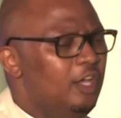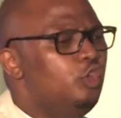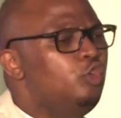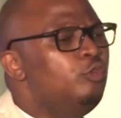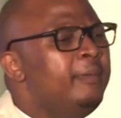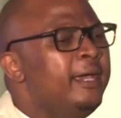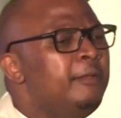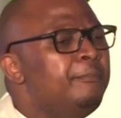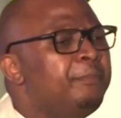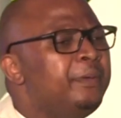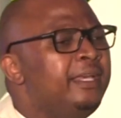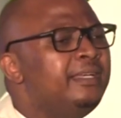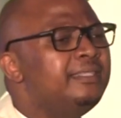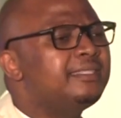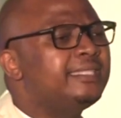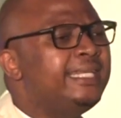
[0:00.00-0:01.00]
Human
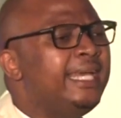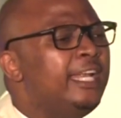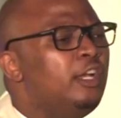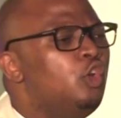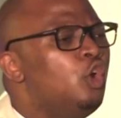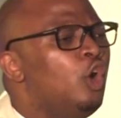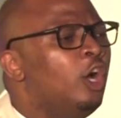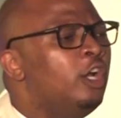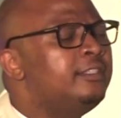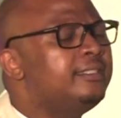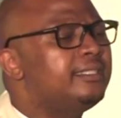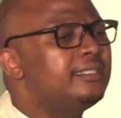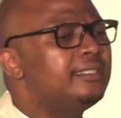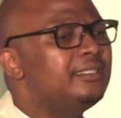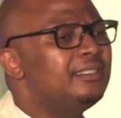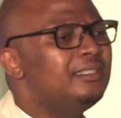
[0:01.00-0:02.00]
beings
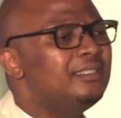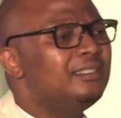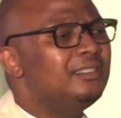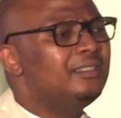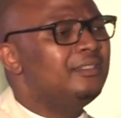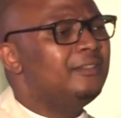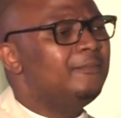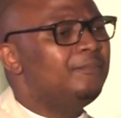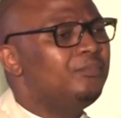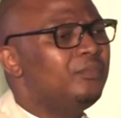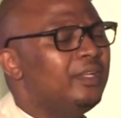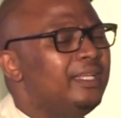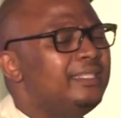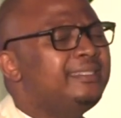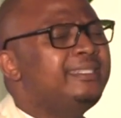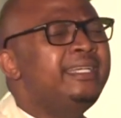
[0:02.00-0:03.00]
cannot
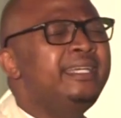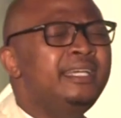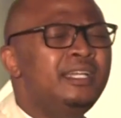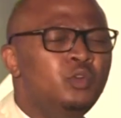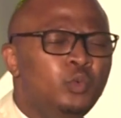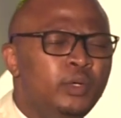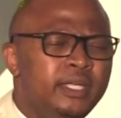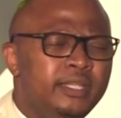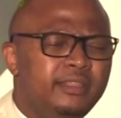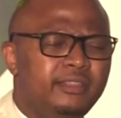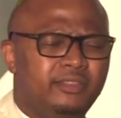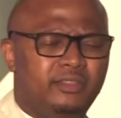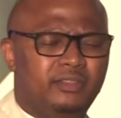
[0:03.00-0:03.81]
deal with